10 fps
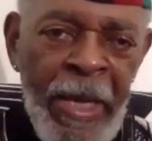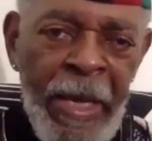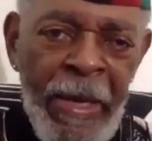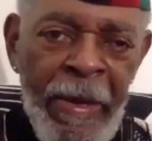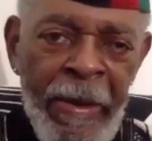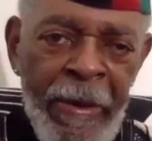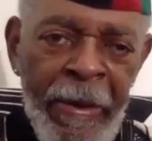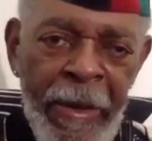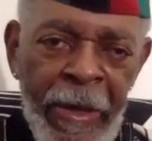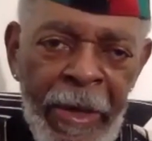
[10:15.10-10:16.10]

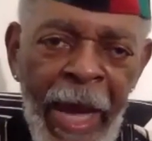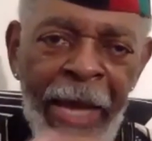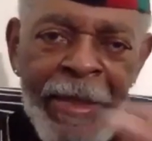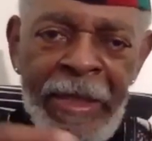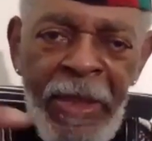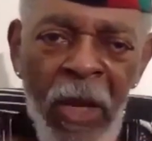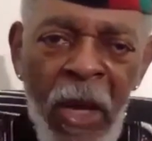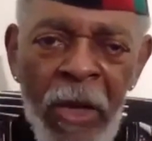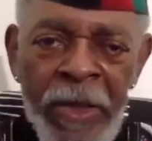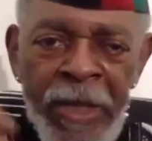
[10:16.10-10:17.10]

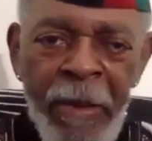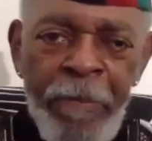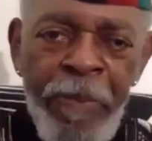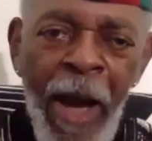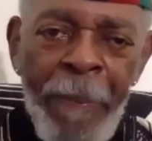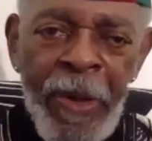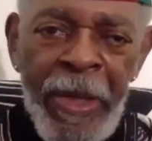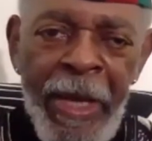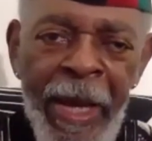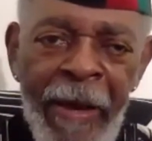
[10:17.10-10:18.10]
ideologues,
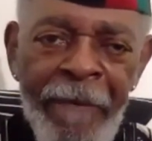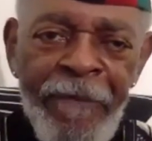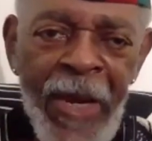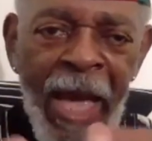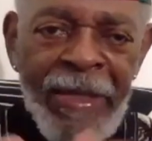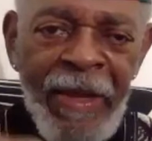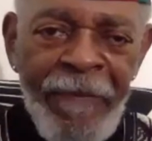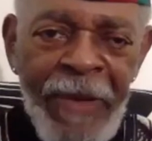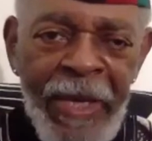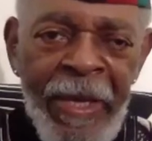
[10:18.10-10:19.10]
popular
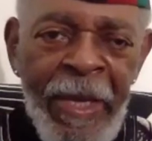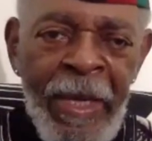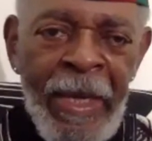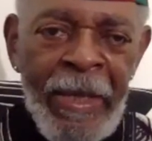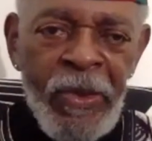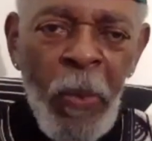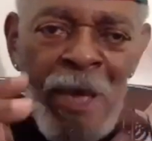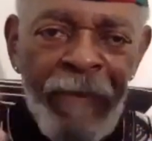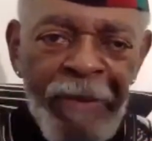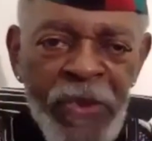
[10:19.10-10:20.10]
philosophy. So
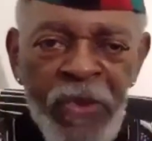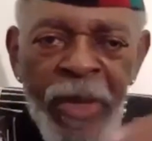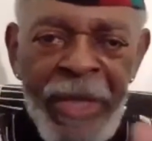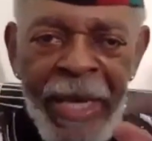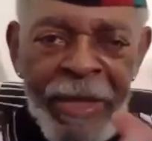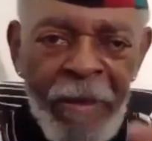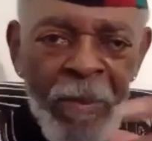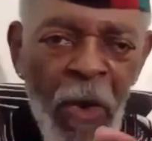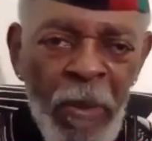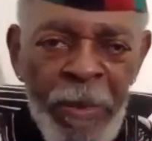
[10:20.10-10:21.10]
whatever's trending at the
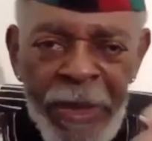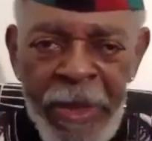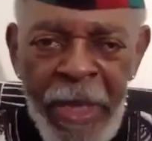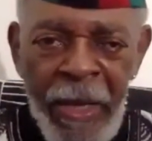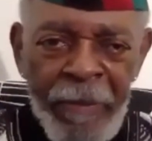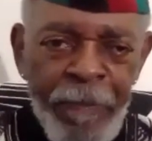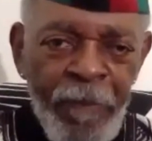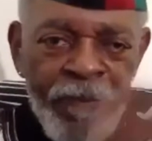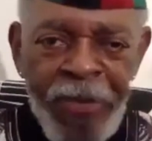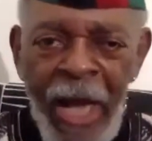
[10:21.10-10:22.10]
moment,
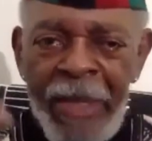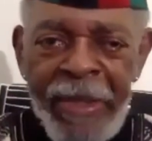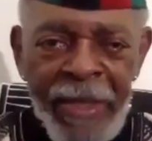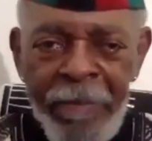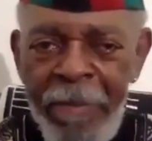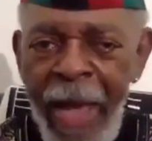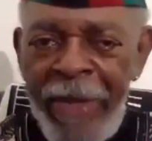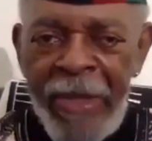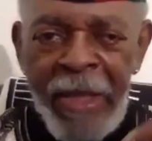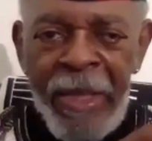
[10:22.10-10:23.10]
from toxic
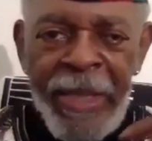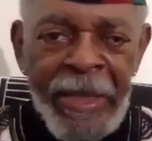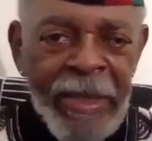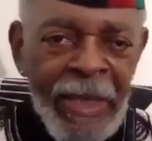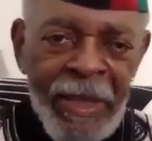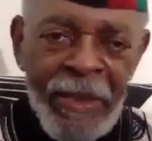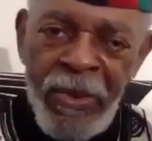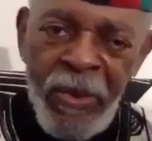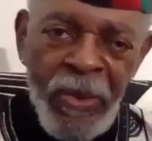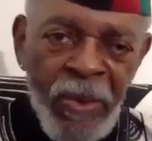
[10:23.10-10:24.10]
masculinity
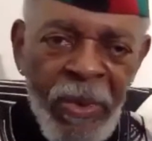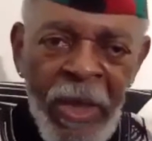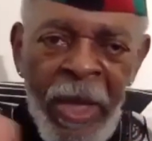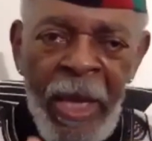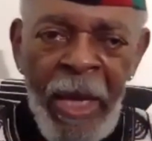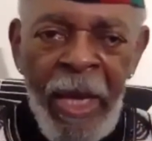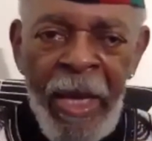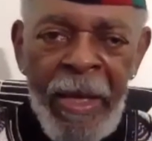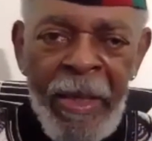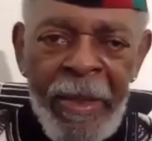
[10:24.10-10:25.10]
to
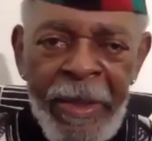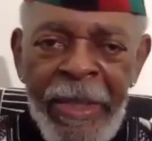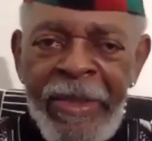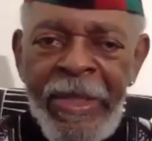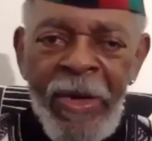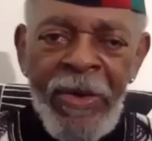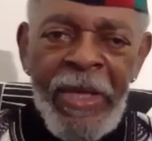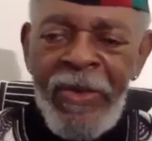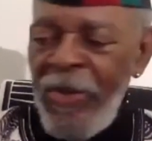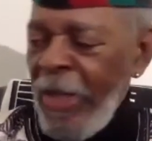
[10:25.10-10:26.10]

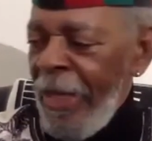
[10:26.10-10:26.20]
intersectionality